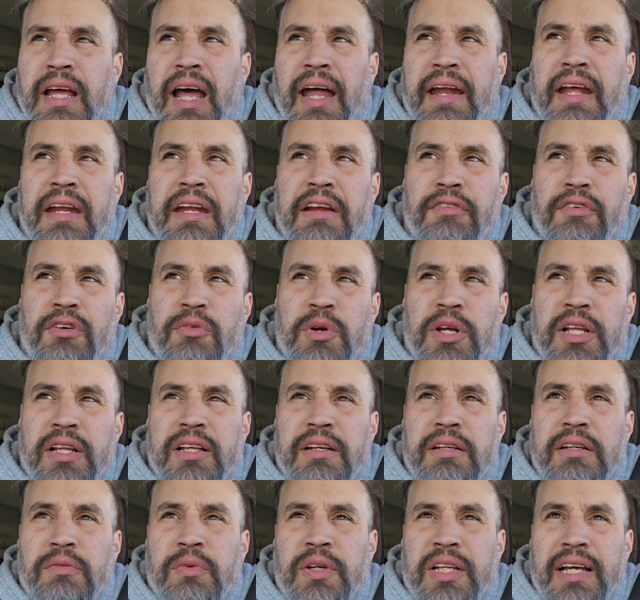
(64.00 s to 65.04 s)
And I never
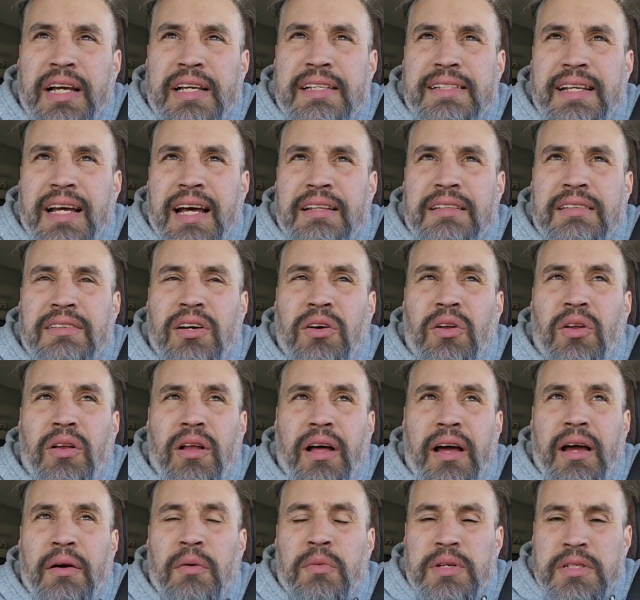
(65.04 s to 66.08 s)
really realized that till
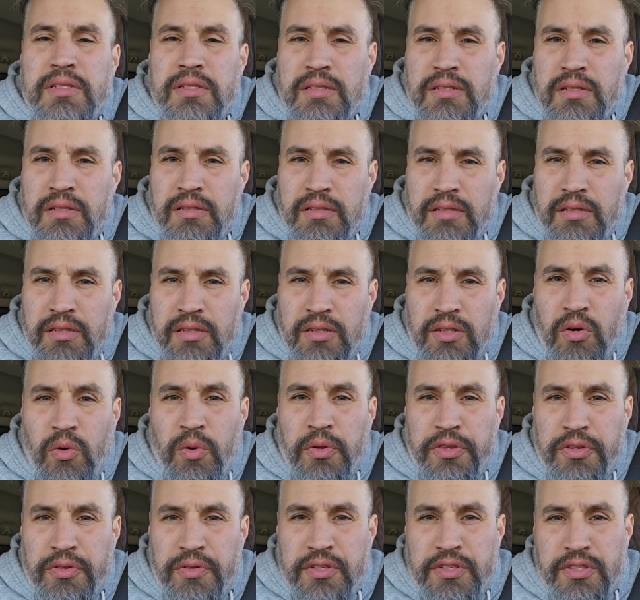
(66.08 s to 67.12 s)
I was
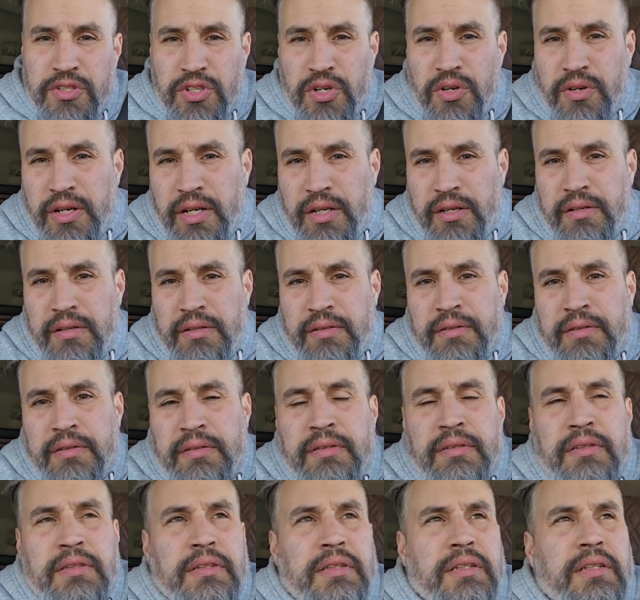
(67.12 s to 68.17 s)
going through this journey.
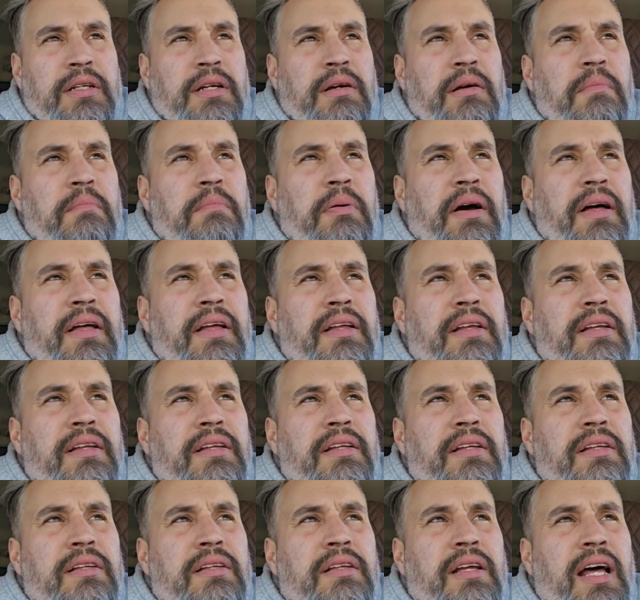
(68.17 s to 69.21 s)
But
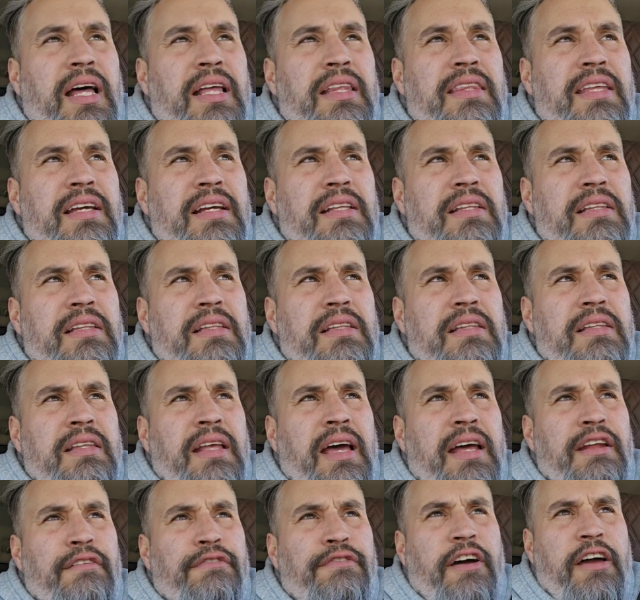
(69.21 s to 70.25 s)
I think
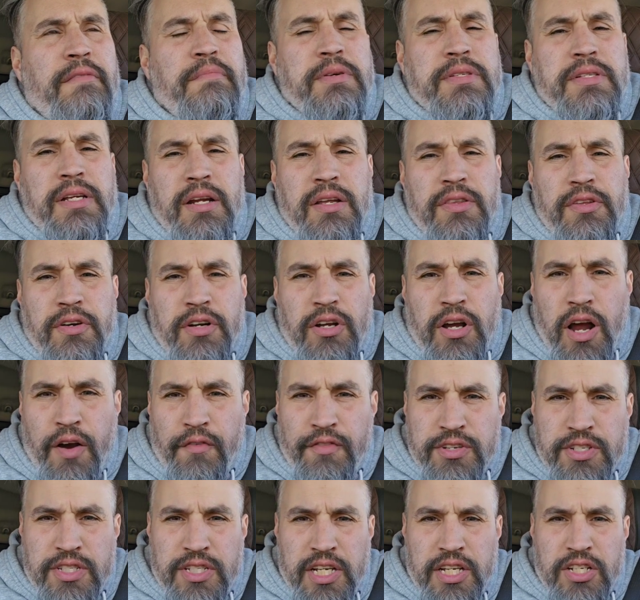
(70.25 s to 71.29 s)
95% of their
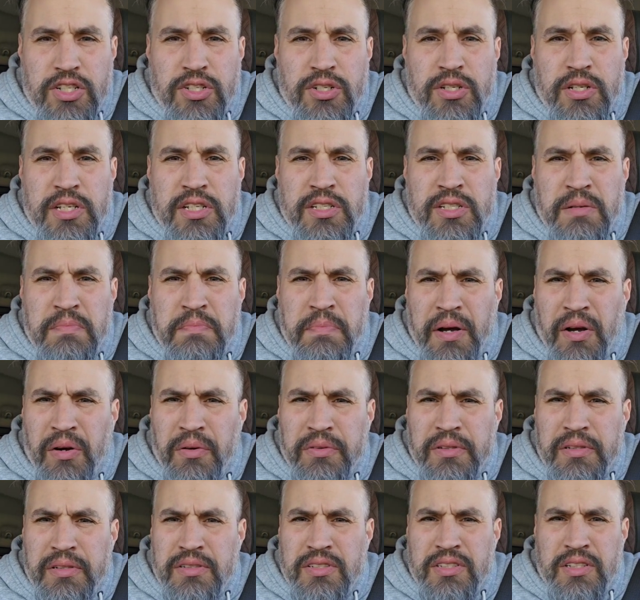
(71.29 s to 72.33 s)
conversation is about
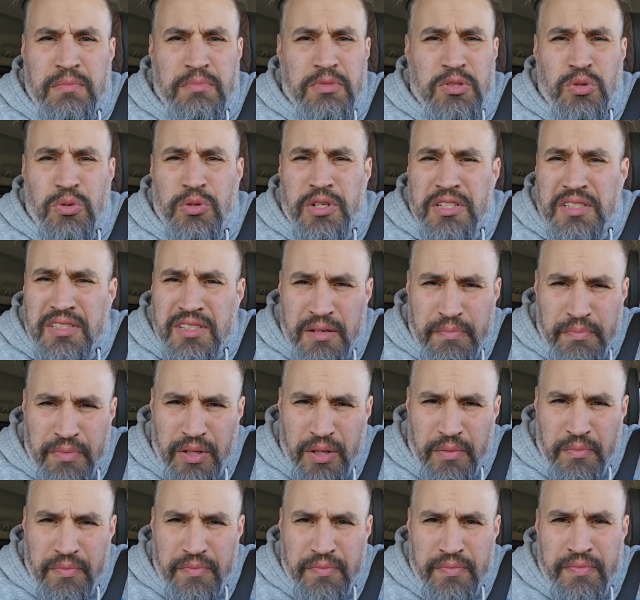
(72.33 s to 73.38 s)
some sort of
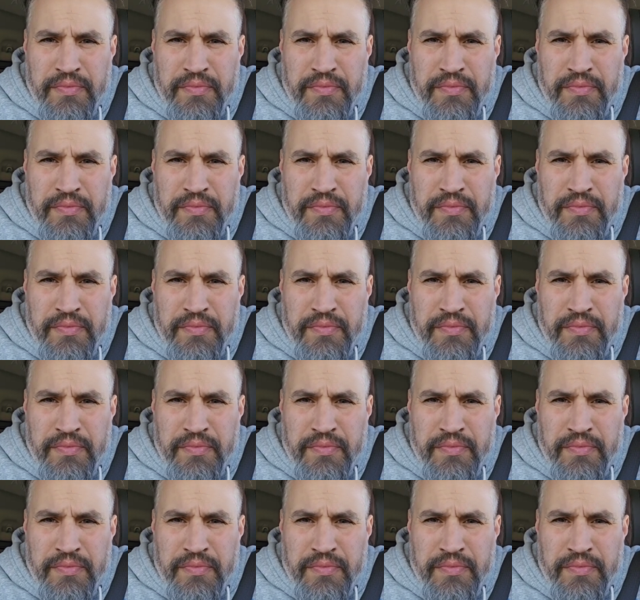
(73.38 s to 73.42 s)
symptom.